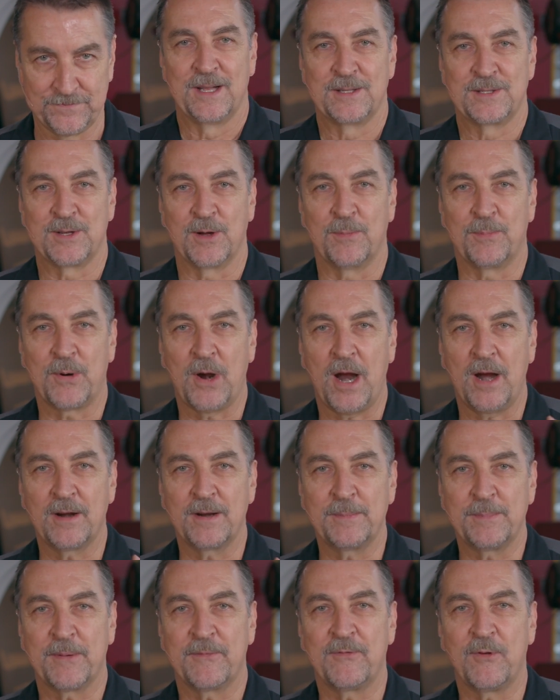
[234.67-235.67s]
So prior
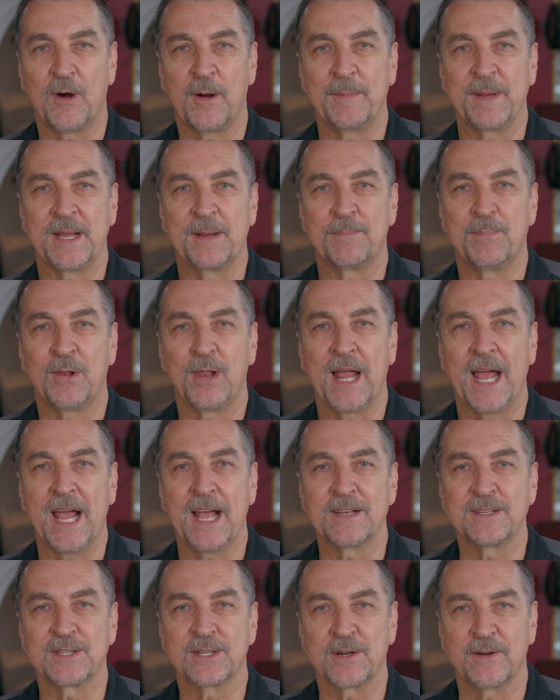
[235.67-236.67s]
to performing
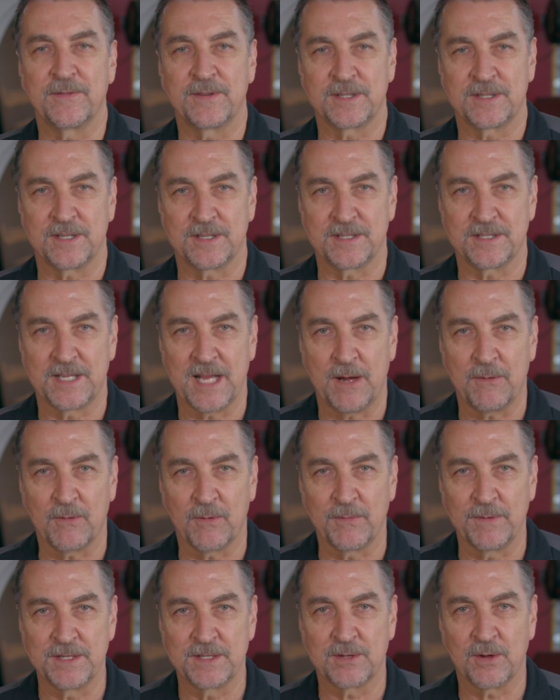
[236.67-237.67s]
planned services that
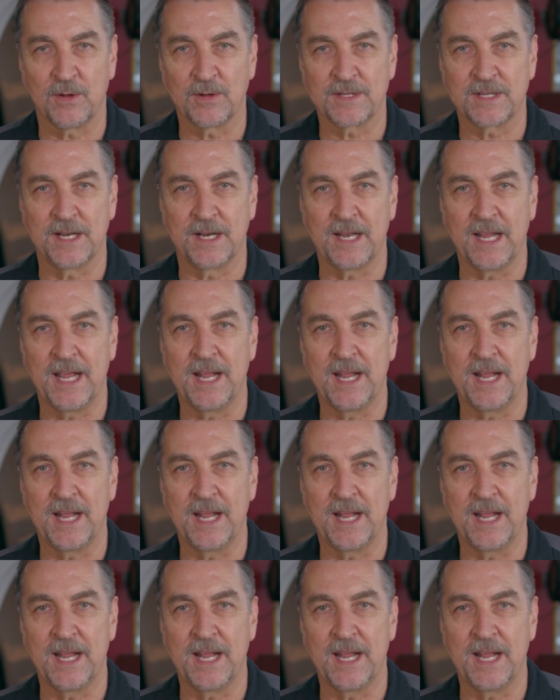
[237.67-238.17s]
will result in